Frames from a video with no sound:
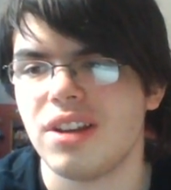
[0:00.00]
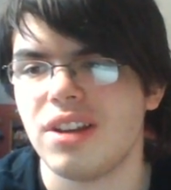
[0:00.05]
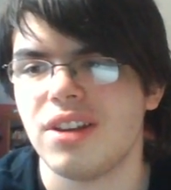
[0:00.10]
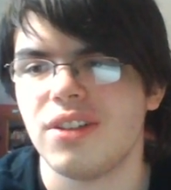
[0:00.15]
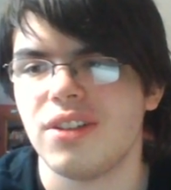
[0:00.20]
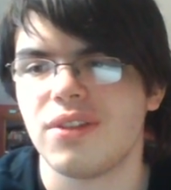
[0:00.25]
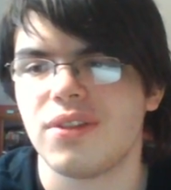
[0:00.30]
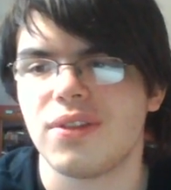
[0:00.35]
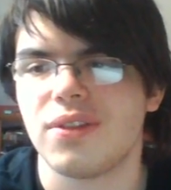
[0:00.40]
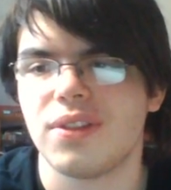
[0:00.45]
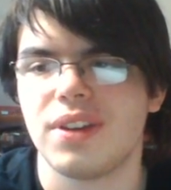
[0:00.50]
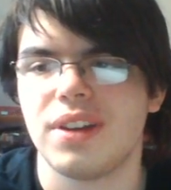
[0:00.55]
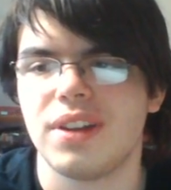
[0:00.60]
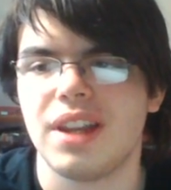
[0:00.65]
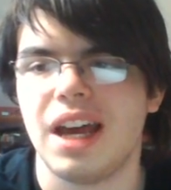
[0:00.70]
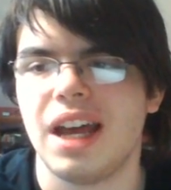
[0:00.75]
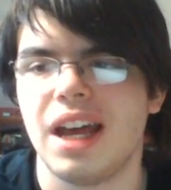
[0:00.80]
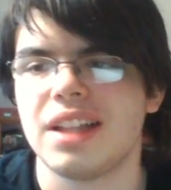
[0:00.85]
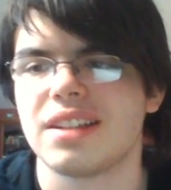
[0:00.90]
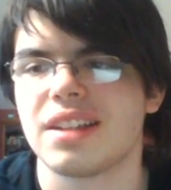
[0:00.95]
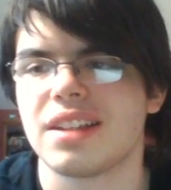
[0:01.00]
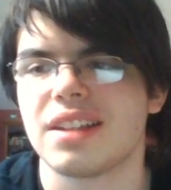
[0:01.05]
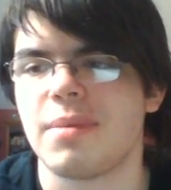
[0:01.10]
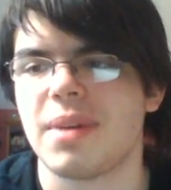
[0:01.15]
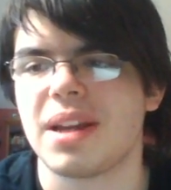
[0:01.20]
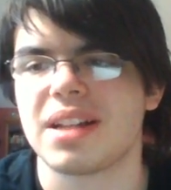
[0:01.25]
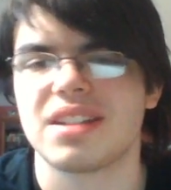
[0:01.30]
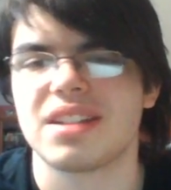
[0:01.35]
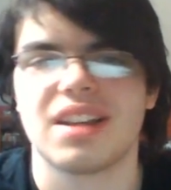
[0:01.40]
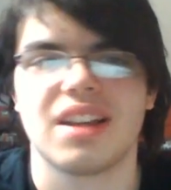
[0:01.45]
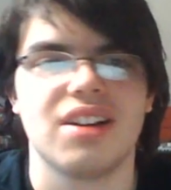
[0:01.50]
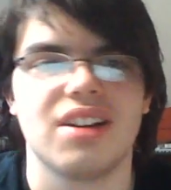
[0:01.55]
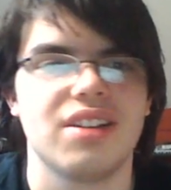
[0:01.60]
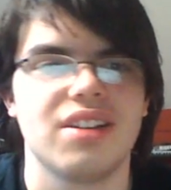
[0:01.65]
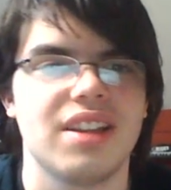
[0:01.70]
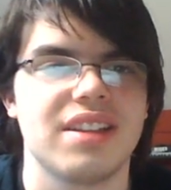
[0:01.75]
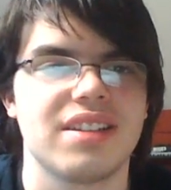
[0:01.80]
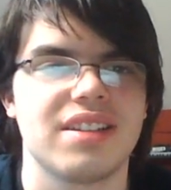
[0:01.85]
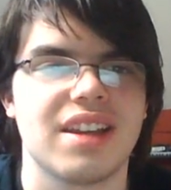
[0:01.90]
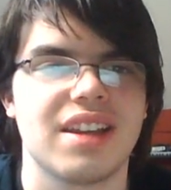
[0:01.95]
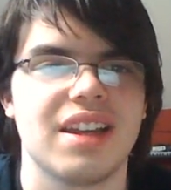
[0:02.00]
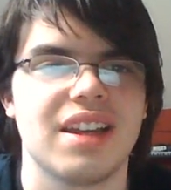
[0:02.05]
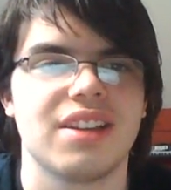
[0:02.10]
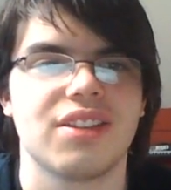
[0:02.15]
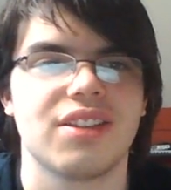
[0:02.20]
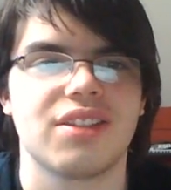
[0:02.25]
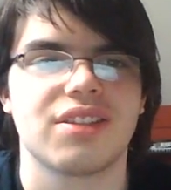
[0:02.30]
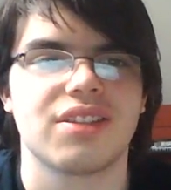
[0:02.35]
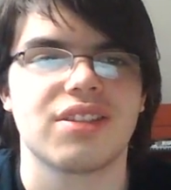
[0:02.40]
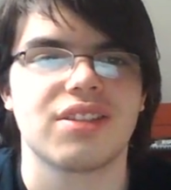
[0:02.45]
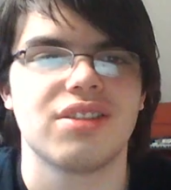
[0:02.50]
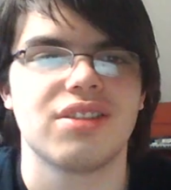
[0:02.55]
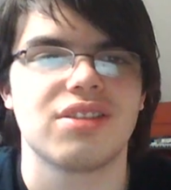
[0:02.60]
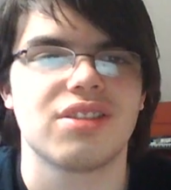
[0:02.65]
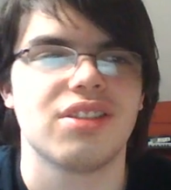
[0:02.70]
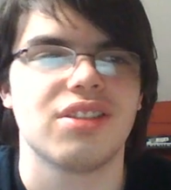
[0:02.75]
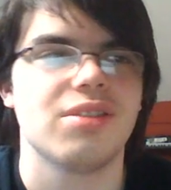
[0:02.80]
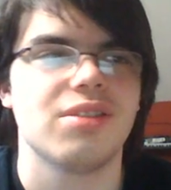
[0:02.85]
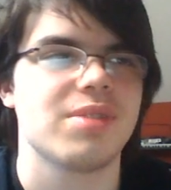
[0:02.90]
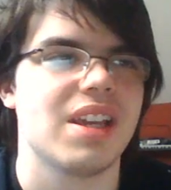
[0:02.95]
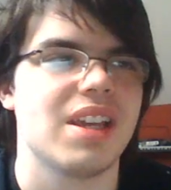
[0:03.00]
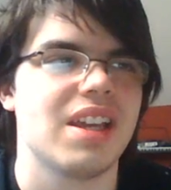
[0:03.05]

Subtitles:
If not to get back together, then to get on good terms.